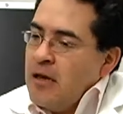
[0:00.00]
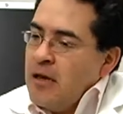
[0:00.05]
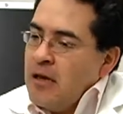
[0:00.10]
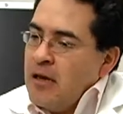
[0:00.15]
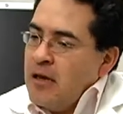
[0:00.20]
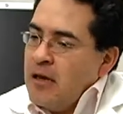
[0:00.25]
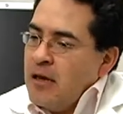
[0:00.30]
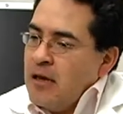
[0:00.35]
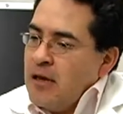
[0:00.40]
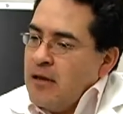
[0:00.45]

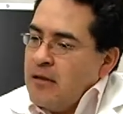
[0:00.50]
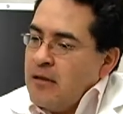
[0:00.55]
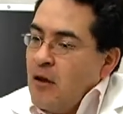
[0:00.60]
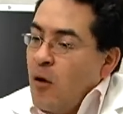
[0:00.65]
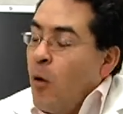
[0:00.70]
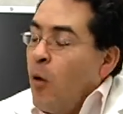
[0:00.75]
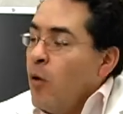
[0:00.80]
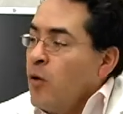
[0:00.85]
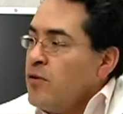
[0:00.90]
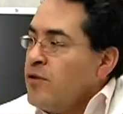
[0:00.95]
Uh, the
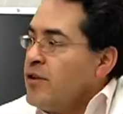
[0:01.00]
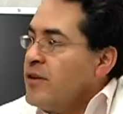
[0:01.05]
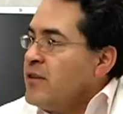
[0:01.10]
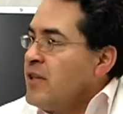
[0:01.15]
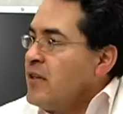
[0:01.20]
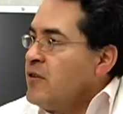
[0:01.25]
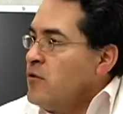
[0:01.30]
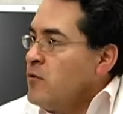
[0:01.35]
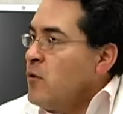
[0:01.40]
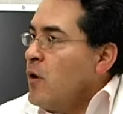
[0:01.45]
older
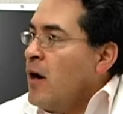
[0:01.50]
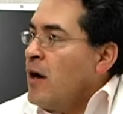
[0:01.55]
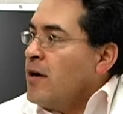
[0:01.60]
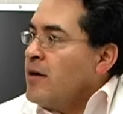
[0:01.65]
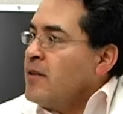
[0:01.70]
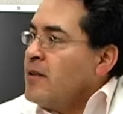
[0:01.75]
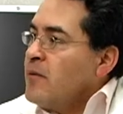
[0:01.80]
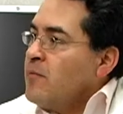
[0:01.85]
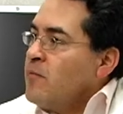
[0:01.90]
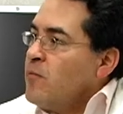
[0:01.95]
that you are,
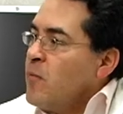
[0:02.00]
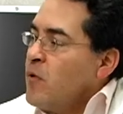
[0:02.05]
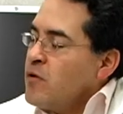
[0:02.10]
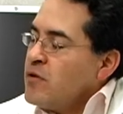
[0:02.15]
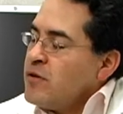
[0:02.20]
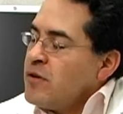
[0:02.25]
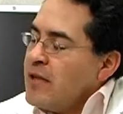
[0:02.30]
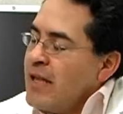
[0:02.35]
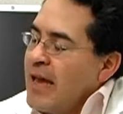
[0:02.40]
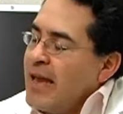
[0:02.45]
the
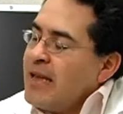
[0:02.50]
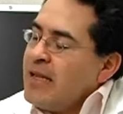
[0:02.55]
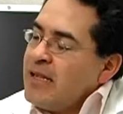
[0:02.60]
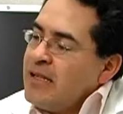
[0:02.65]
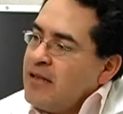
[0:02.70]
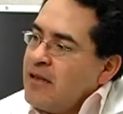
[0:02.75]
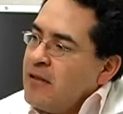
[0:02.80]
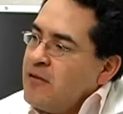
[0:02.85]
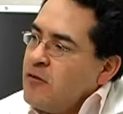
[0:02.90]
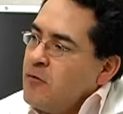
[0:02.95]
more
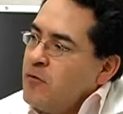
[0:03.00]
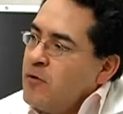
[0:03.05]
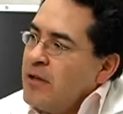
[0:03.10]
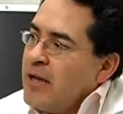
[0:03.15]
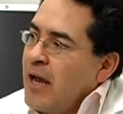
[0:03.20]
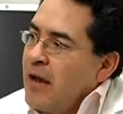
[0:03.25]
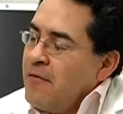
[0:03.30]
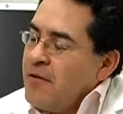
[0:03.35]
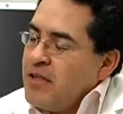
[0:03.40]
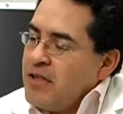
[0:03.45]
likely that you will
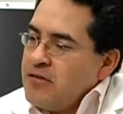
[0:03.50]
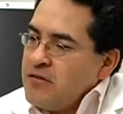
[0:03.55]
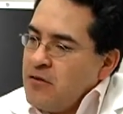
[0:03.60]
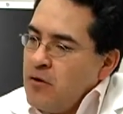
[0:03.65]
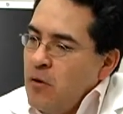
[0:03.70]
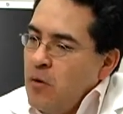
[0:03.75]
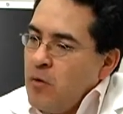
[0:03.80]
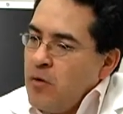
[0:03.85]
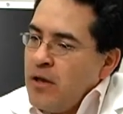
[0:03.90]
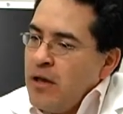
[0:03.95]
have a
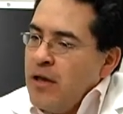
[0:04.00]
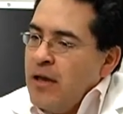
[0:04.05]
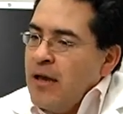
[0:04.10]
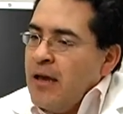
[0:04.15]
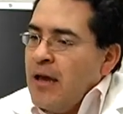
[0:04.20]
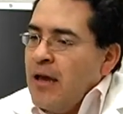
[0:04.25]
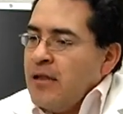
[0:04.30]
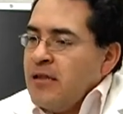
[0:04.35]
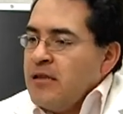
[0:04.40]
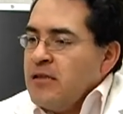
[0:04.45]
stroke.
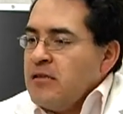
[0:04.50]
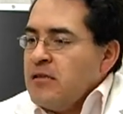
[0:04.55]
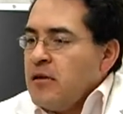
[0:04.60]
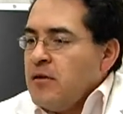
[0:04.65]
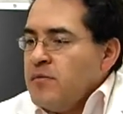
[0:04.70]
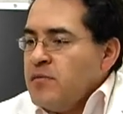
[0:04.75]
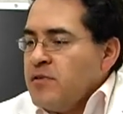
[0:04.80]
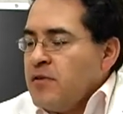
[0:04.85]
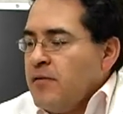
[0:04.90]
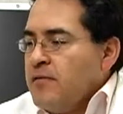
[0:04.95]
And in
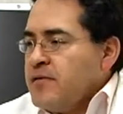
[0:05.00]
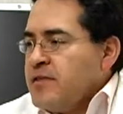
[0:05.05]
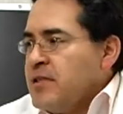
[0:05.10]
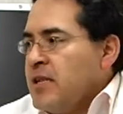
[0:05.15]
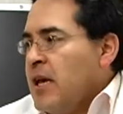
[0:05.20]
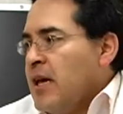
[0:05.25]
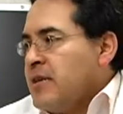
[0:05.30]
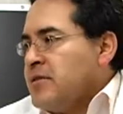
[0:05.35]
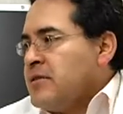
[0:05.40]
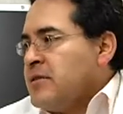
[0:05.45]
terms of
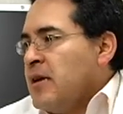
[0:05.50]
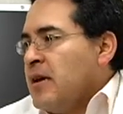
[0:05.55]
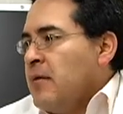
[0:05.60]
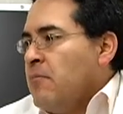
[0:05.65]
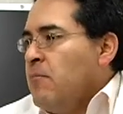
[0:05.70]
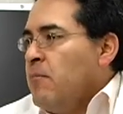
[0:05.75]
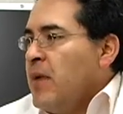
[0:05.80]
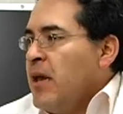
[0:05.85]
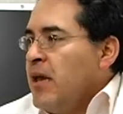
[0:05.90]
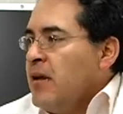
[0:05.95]
sex, uh,
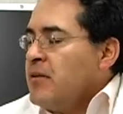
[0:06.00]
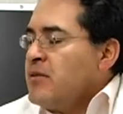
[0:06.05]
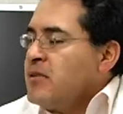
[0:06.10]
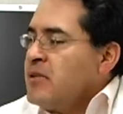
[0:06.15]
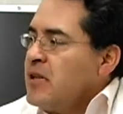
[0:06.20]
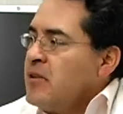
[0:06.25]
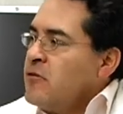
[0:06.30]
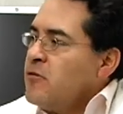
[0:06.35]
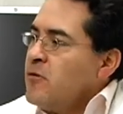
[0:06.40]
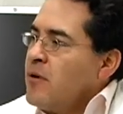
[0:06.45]
males
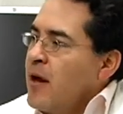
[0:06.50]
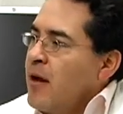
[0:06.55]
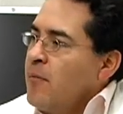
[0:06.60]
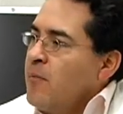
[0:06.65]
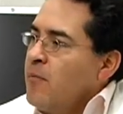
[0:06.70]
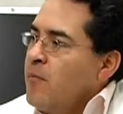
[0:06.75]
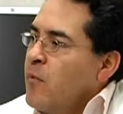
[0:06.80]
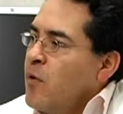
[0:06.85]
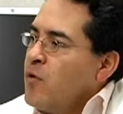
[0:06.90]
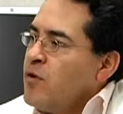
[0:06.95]
tend to have
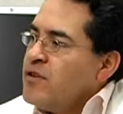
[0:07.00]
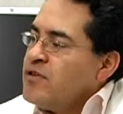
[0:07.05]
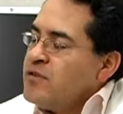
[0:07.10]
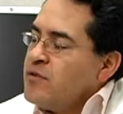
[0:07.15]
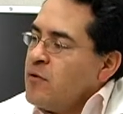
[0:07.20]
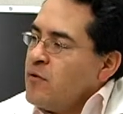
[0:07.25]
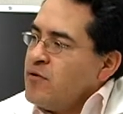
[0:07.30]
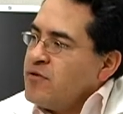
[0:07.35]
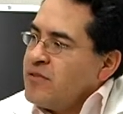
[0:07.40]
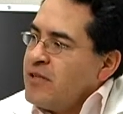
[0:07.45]
more
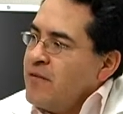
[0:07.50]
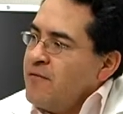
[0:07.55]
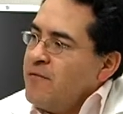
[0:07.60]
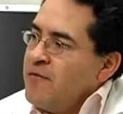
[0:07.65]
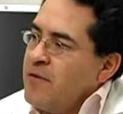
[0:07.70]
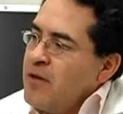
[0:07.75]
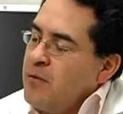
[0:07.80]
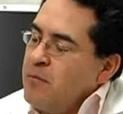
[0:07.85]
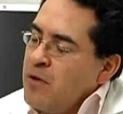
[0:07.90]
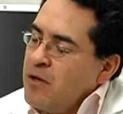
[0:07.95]
strokes than
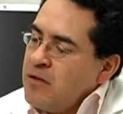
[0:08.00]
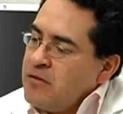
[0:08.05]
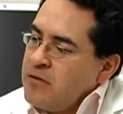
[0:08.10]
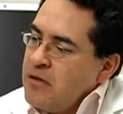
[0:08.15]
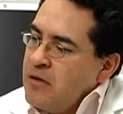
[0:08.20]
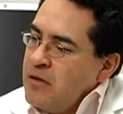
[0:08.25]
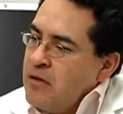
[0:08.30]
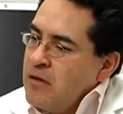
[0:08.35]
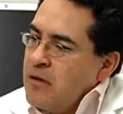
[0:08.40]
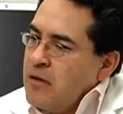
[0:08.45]
females,
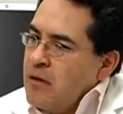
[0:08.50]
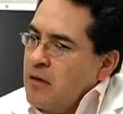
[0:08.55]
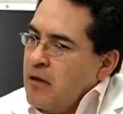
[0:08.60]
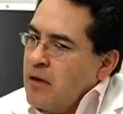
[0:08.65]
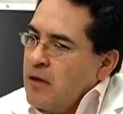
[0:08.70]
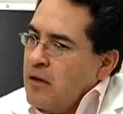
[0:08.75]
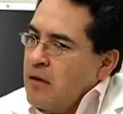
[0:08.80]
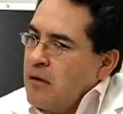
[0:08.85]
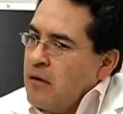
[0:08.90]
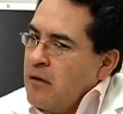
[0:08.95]

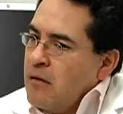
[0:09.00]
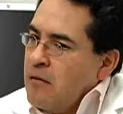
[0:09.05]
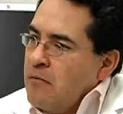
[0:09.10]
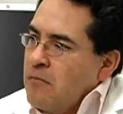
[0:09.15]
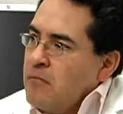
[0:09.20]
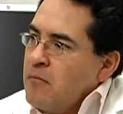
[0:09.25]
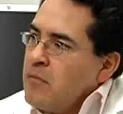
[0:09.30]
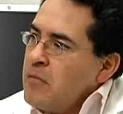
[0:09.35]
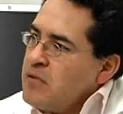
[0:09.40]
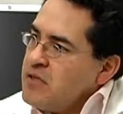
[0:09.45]

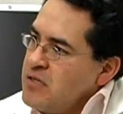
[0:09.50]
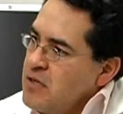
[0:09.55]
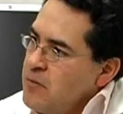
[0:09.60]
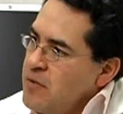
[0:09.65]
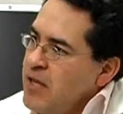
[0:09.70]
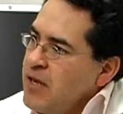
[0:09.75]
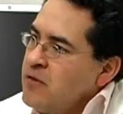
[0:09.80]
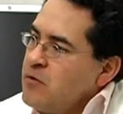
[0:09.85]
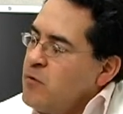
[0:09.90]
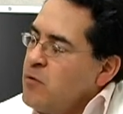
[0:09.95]
um,
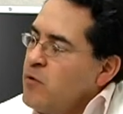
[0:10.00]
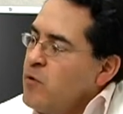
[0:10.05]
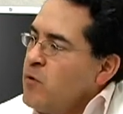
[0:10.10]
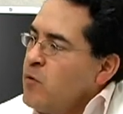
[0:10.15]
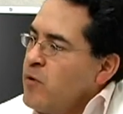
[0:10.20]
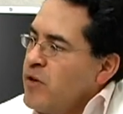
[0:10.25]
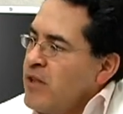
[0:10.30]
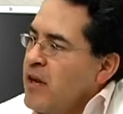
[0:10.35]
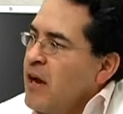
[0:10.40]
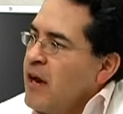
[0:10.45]
similar to
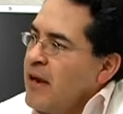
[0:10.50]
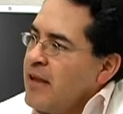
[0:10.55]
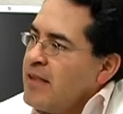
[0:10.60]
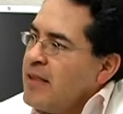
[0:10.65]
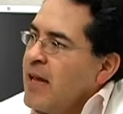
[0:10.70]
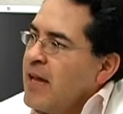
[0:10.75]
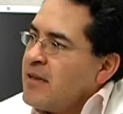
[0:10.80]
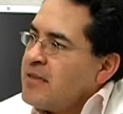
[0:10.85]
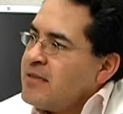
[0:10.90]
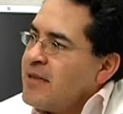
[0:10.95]
with heart
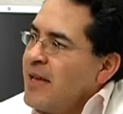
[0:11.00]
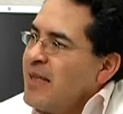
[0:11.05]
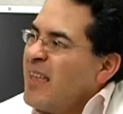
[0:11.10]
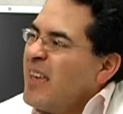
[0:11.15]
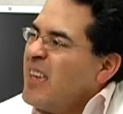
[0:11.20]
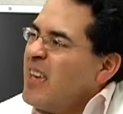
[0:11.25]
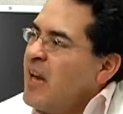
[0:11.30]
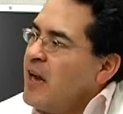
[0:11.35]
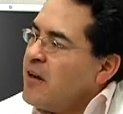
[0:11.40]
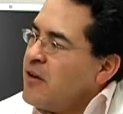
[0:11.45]
attacks at a
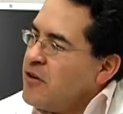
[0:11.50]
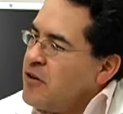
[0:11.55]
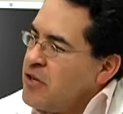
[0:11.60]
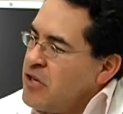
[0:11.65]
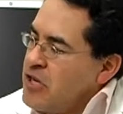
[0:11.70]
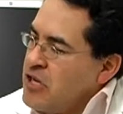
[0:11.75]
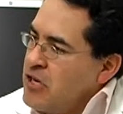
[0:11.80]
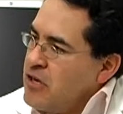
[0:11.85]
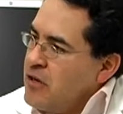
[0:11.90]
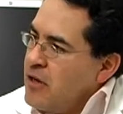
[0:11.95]
younger
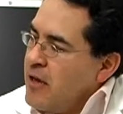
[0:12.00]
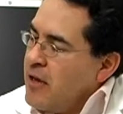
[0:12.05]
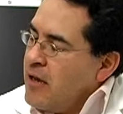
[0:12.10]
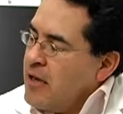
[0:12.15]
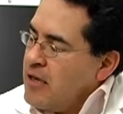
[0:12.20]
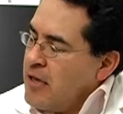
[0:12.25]
uh,